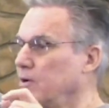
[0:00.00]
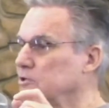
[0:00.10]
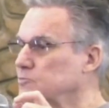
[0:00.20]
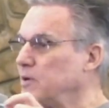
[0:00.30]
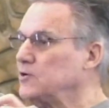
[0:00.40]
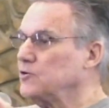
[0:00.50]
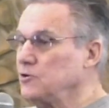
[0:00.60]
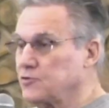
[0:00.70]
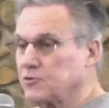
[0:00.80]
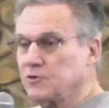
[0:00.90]
Or he can speak
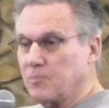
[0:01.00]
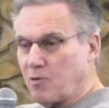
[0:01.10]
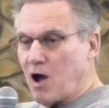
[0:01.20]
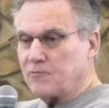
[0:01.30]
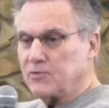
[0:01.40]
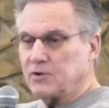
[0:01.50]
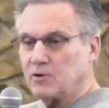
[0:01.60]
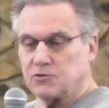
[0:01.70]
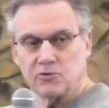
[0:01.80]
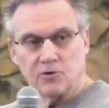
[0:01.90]
to you through a
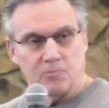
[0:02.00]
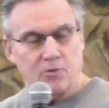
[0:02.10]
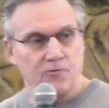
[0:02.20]
prophet or through a